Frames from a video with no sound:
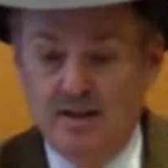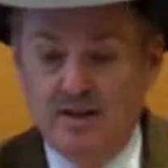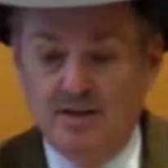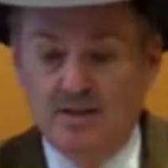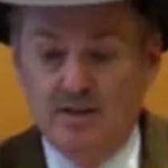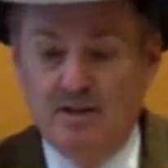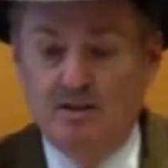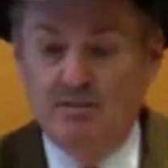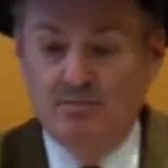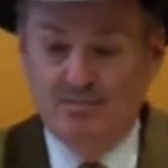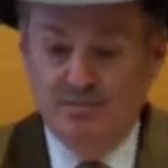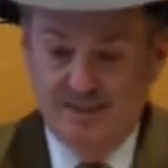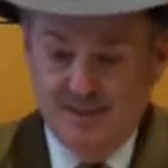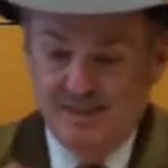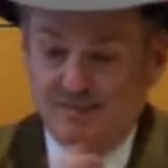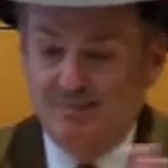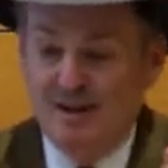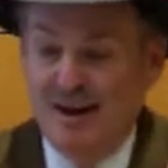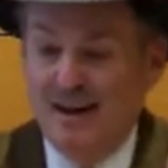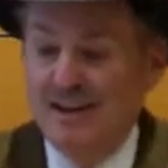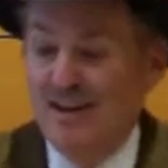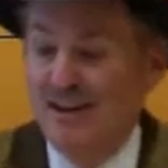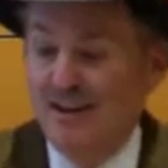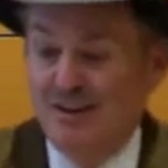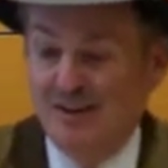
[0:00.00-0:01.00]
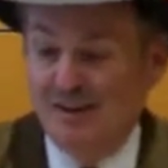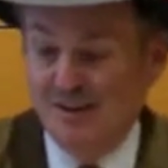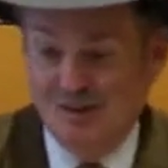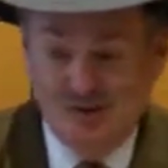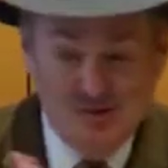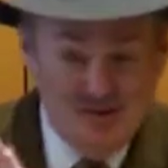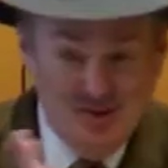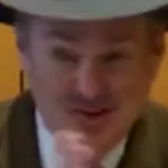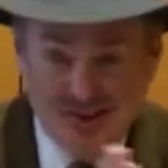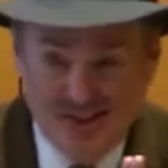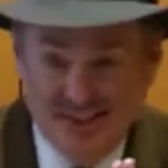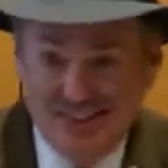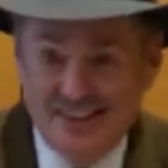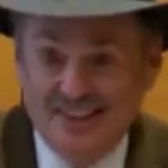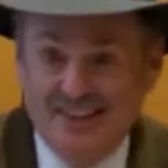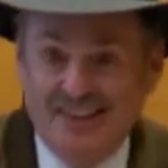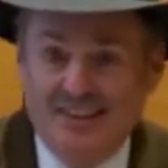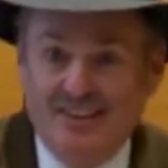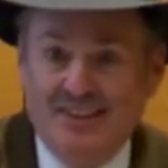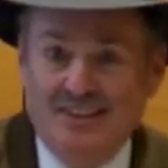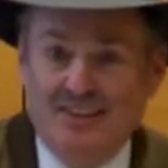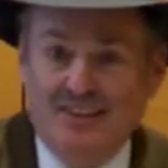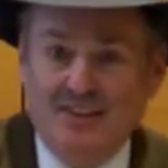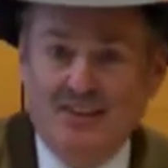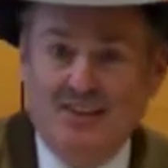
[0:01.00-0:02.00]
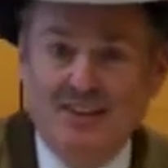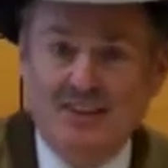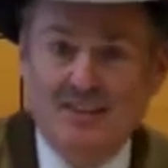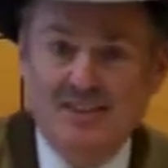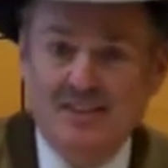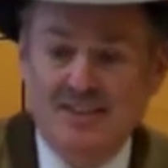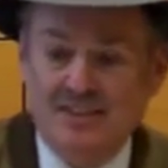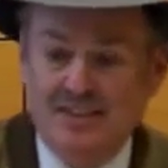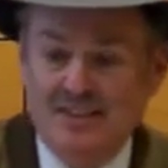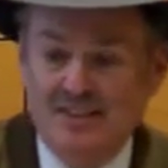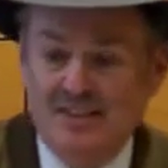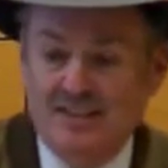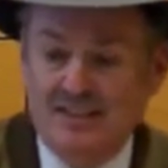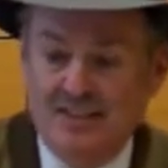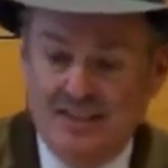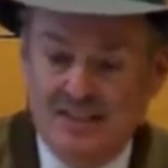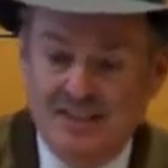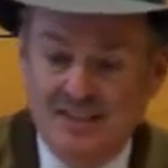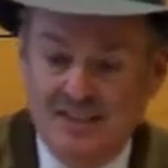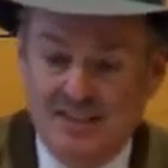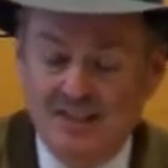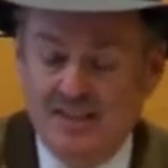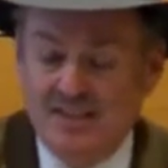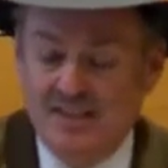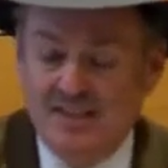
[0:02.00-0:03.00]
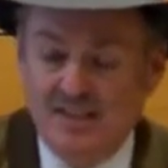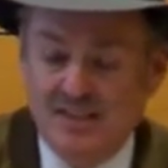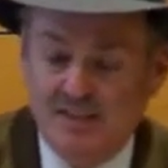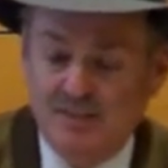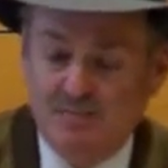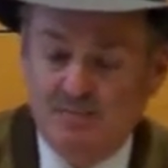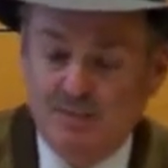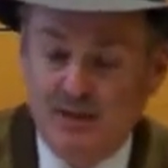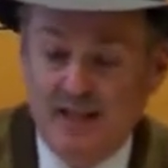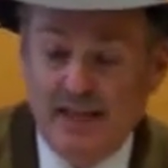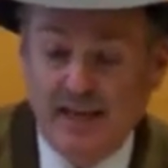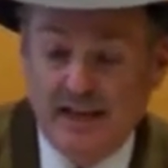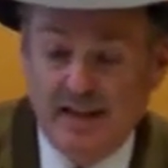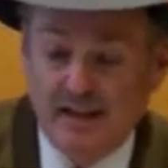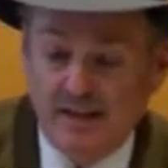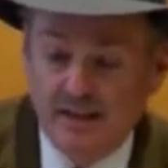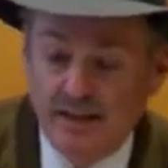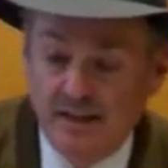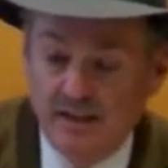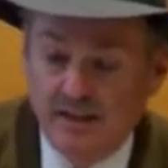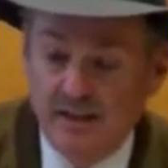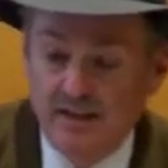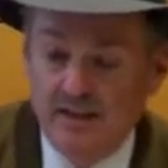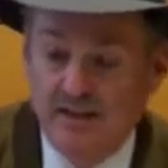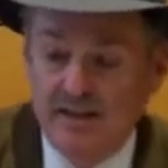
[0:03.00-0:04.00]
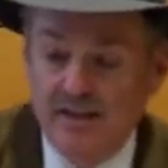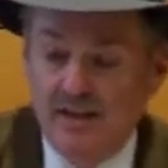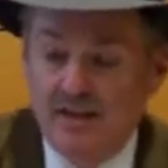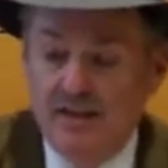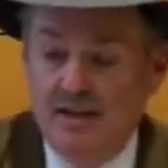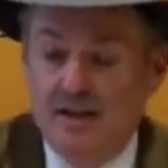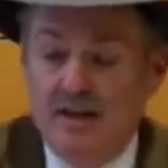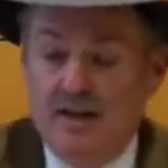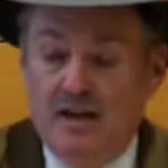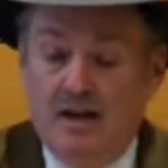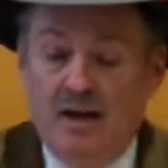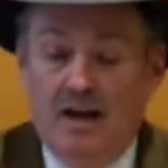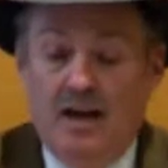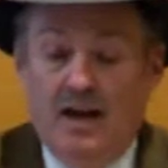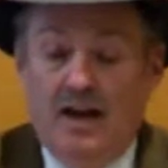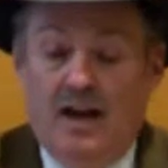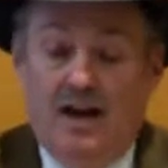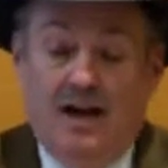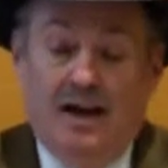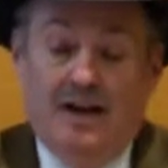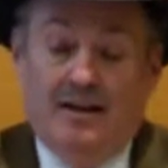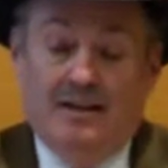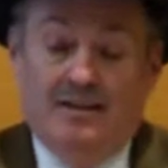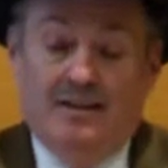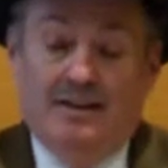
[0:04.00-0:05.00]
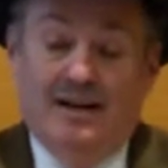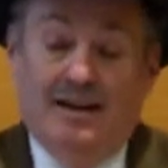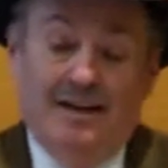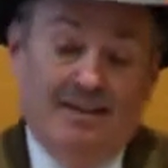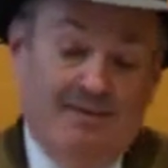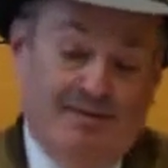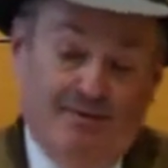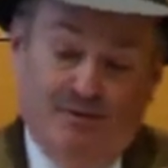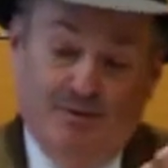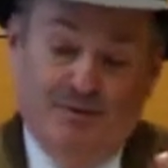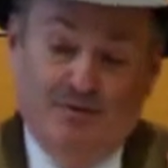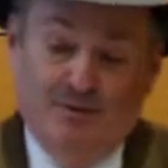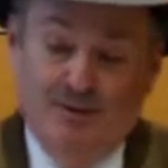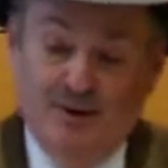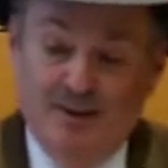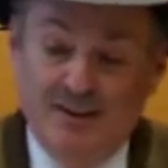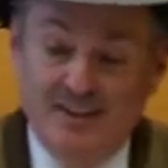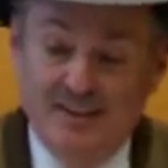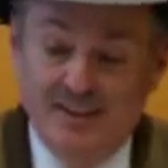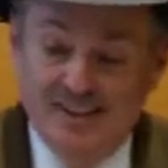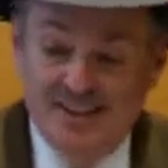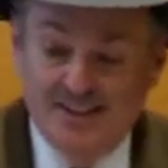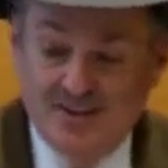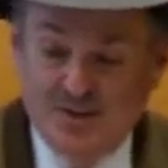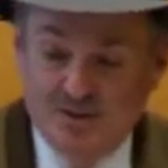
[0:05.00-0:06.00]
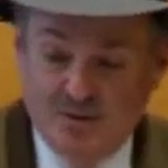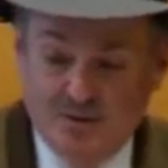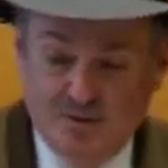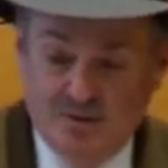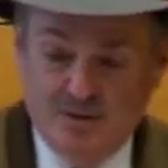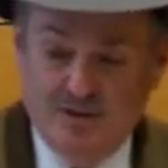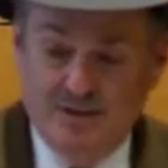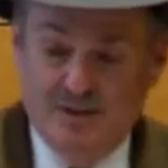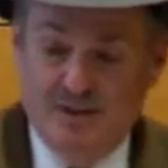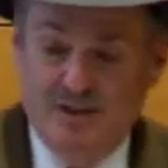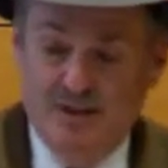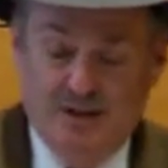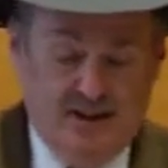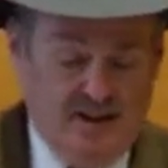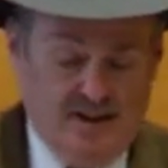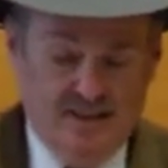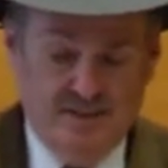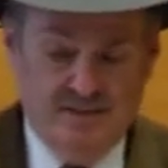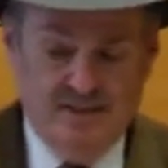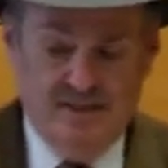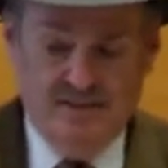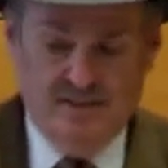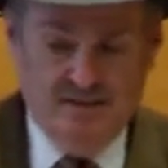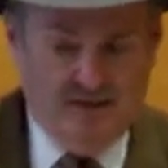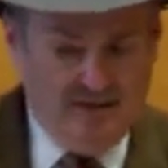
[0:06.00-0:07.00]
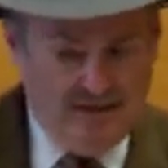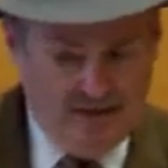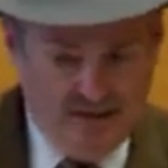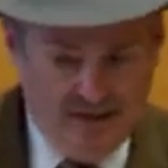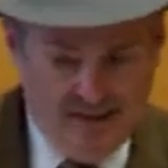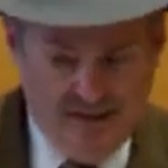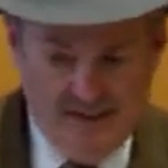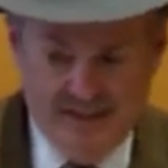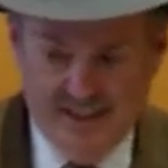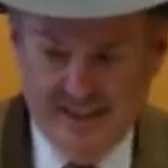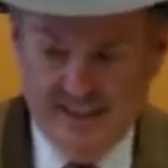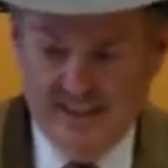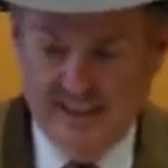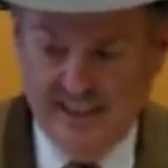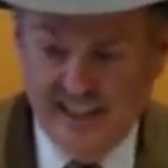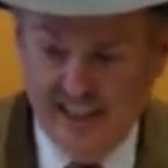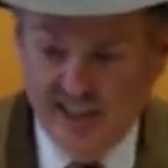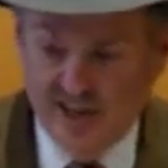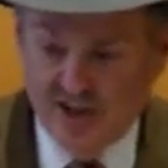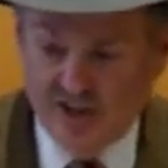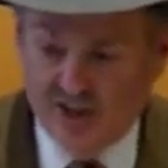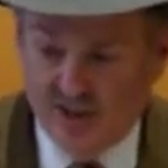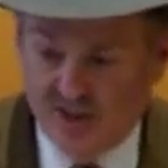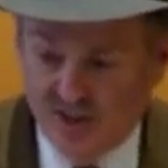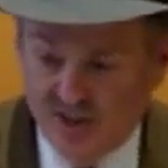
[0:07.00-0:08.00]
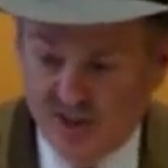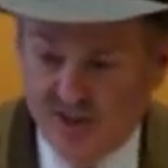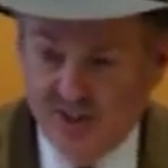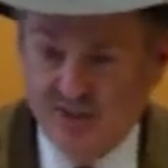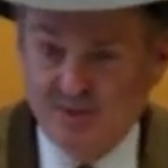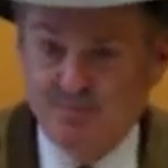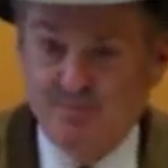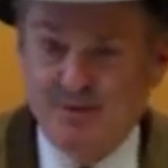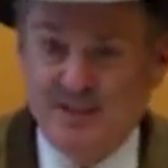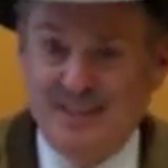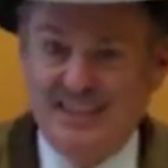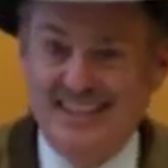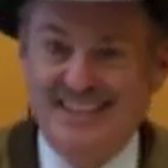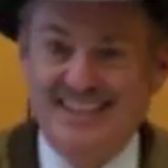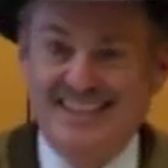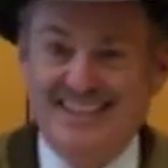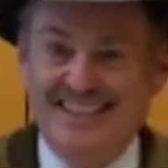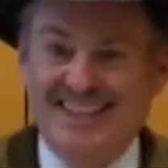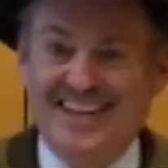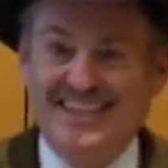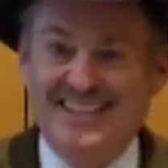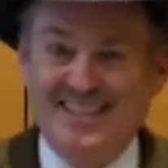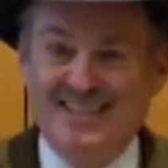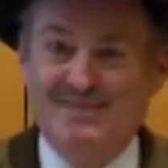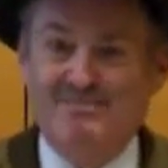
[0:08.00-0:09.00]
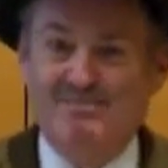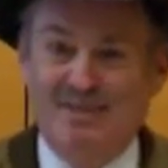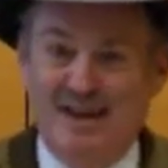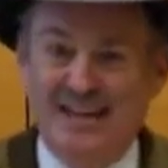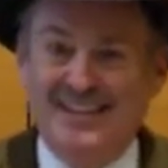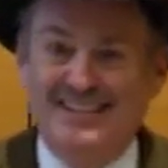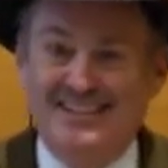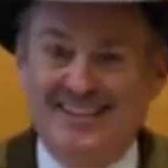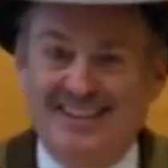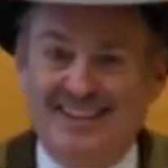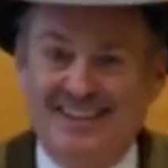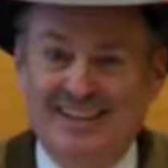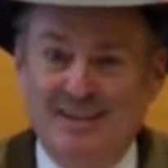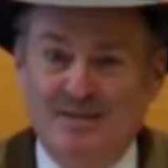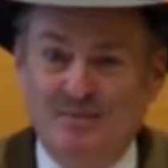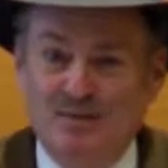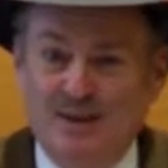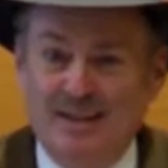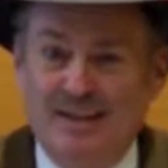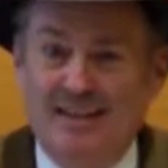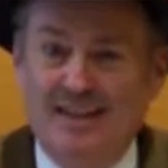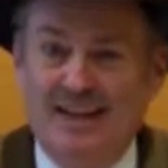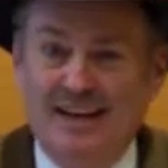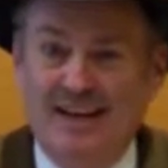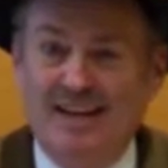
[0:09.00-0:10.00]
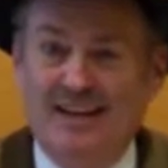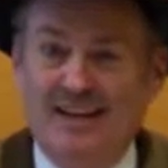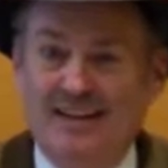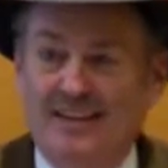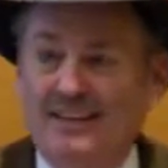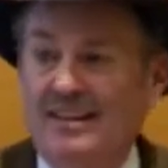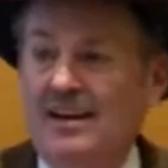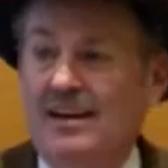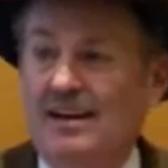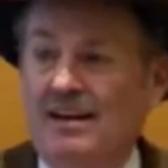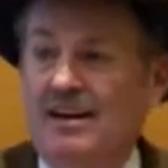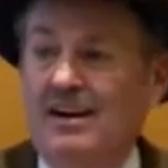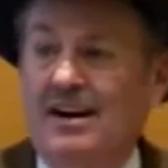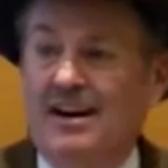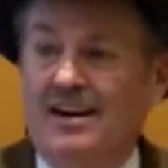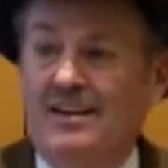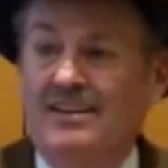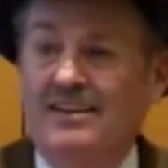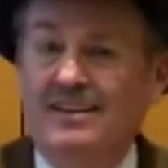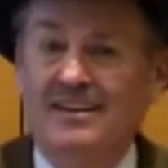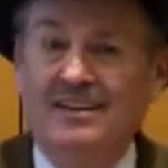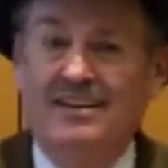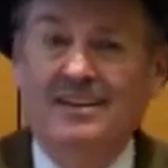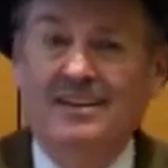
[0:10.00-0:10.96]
So this is my conclusion to this plan. I refer to these orthodox guys as leechers because that's basically what they are.